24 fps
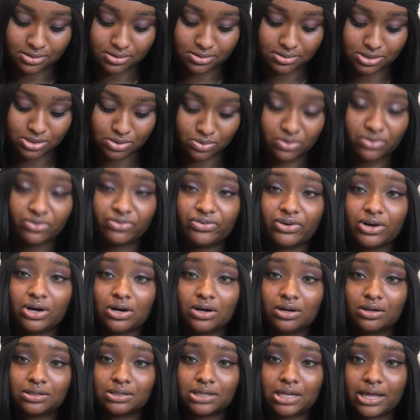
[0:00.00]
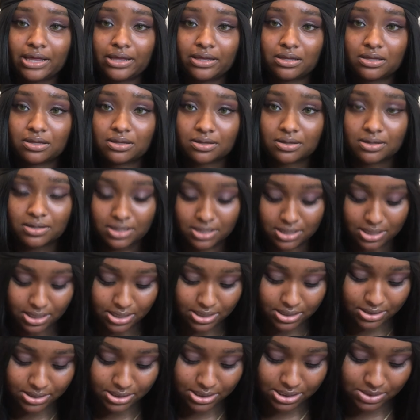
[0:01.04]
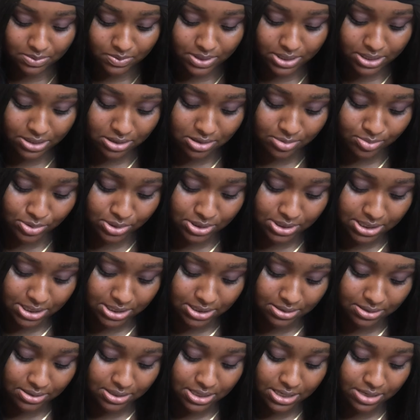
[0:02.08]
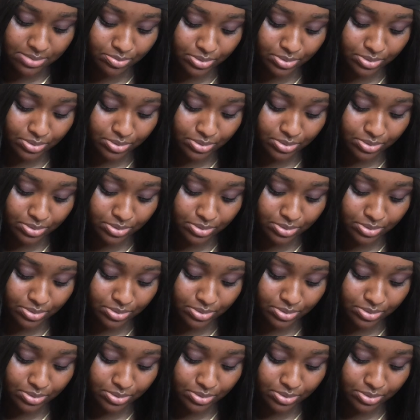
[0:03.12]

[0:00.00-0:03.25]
to a fault, like, and that's why I almost got a 9.